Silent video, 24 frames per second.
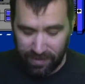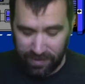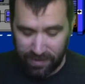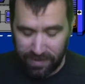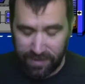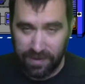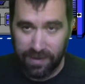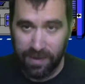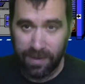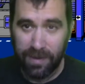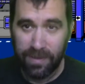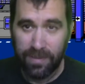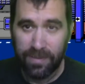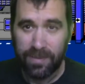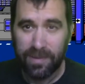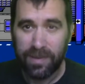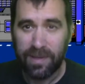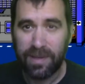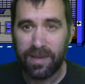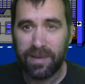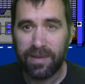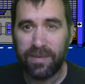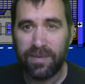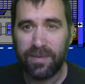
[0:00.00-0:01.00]
some
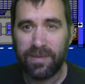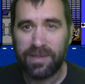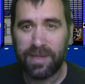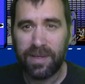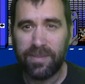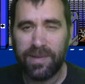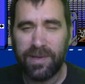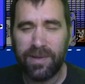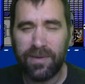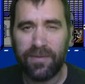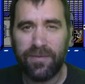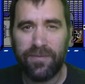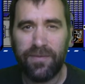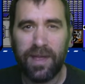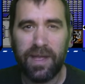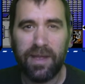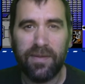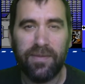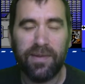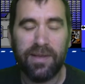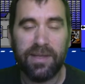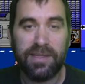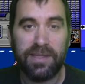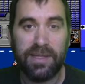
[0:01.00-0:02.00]
of your
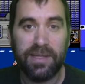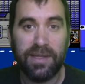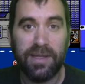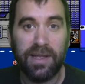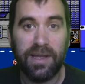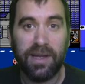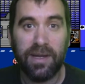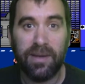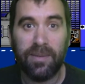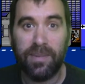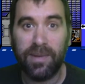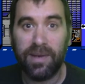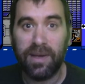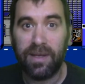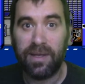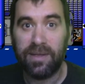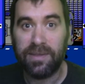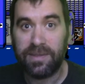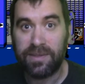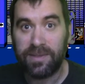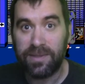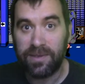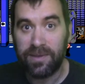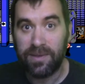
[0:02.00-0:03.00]
favorites in there, but
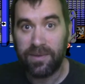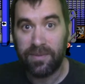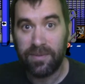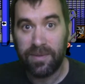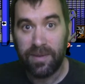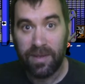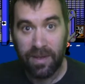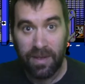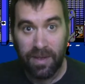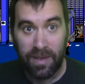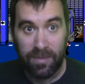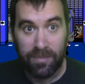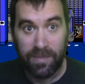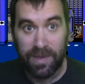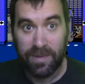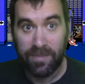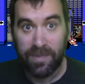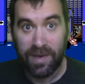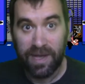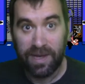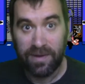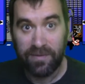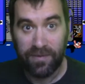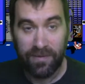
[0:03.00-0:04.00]
also be
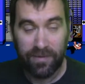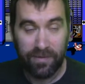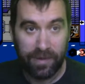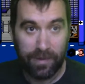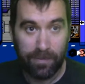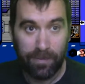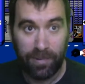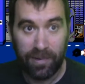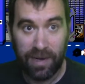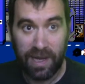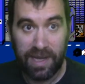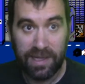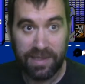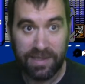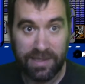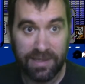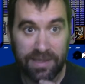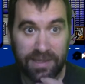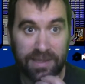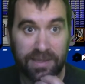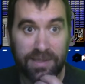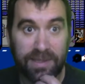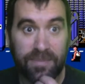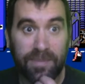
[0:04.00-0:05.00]
mindful of the
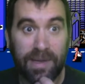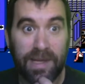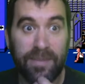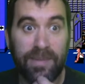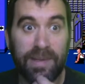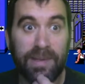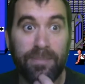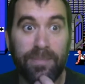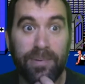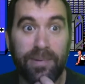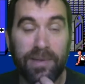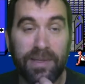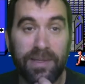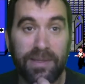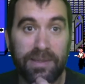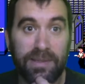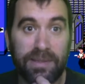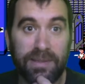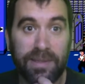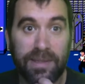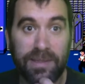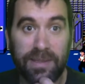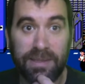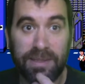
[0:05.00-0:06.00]
prices. So maybe put
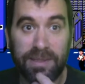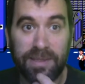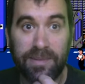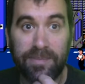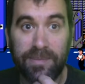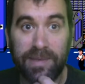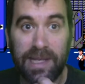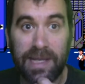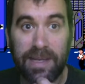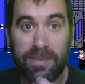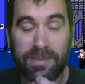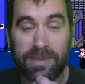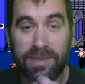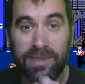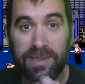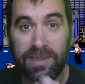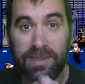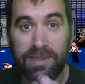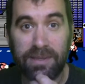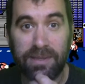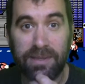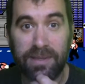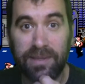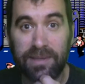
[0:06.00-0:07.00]
some games
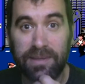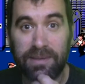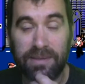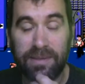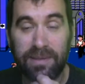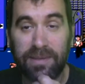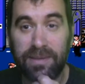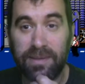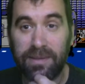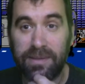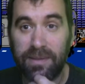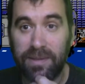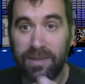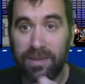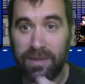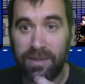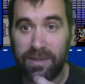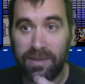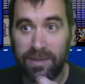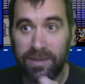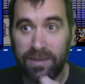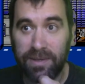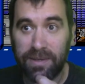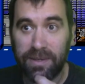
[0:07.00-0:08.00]
that are
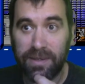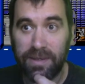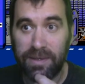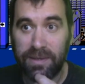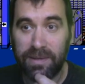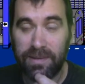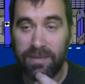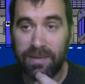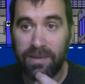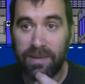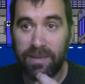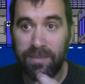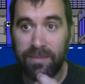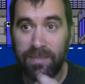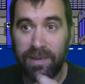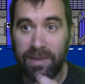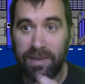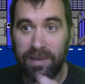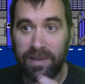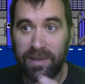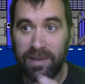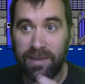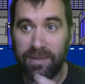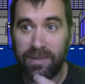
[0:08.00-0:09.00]

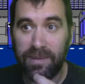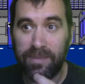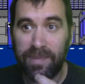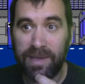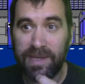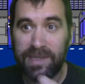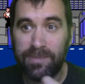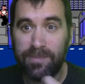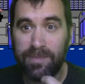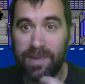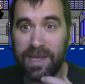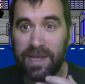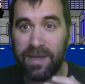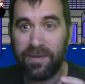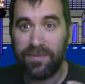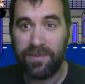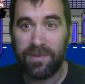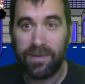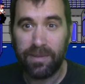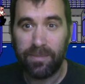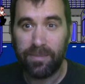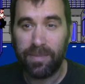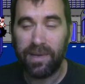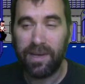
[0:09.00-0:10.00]
the best bang
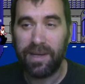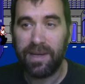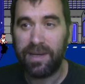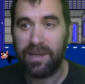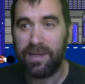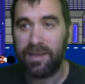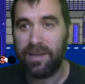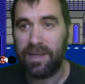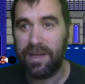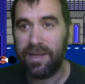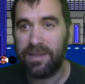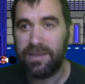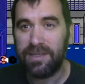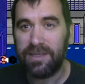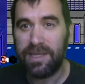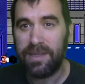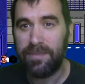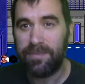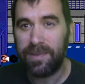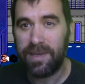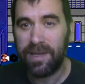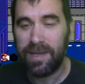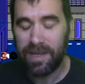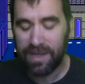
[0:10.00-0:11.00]
for the buck, like
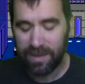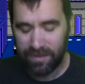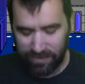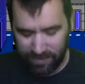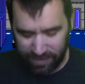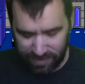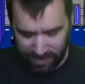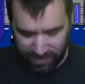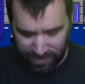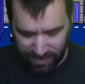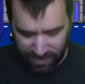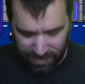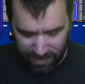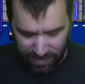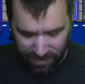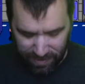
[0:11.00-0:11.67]
cheap games